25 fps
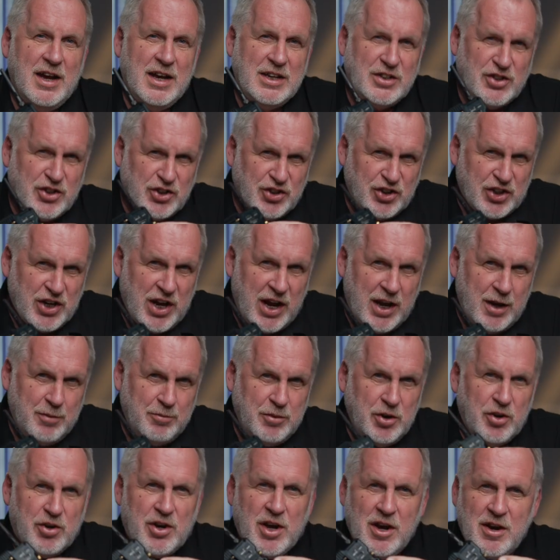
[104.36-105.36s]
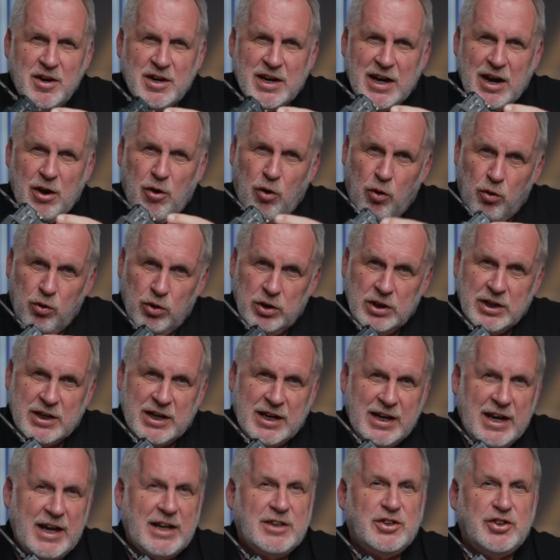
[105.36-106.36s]
It's a shame you can't get all the
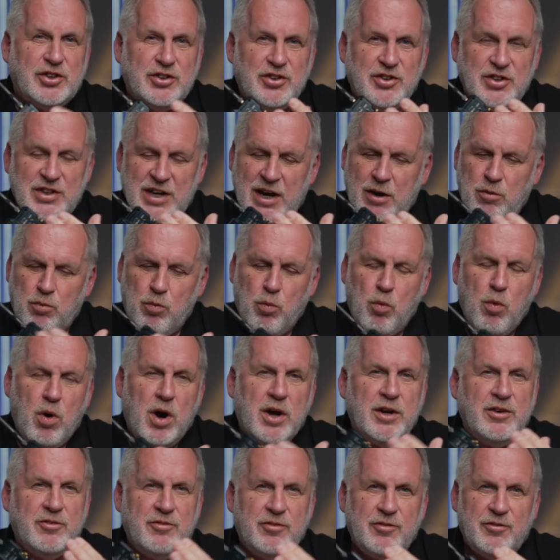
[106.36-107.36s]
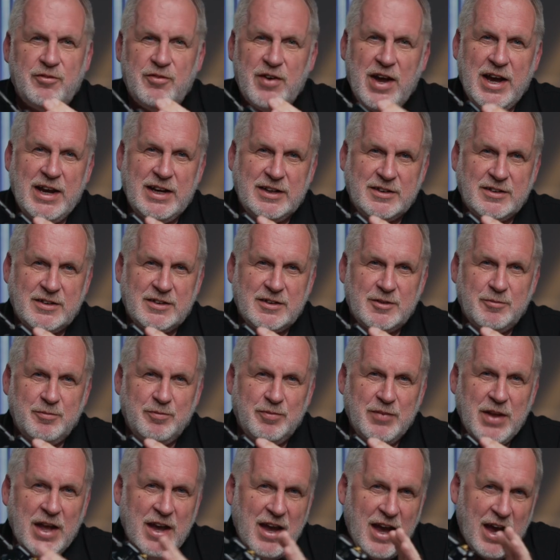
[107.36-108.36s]
connections down one face.
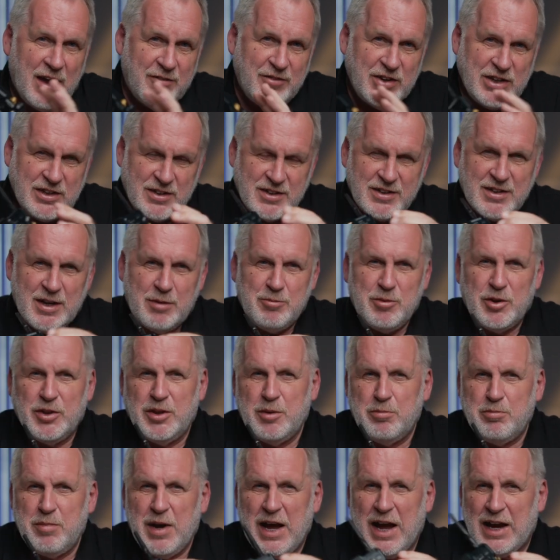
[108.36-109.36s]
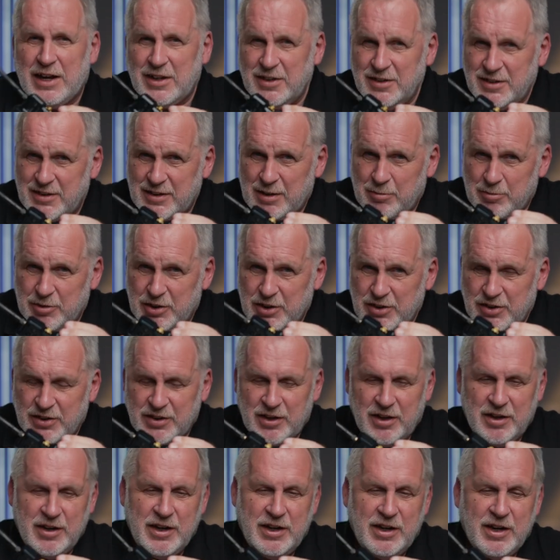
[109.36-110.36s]
Having some on the back and some on the
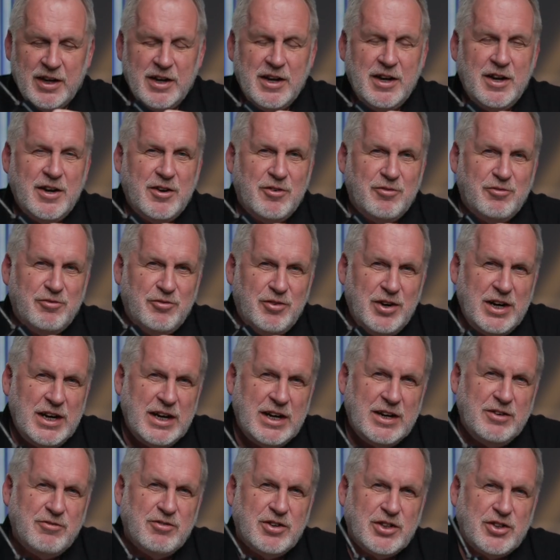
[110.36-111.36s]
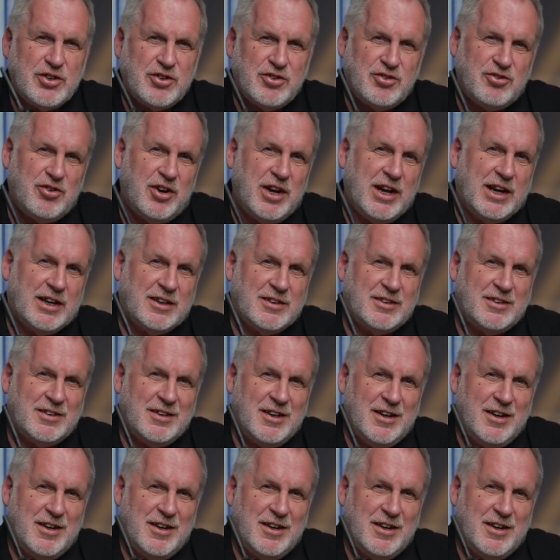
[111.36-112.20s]
side really restricts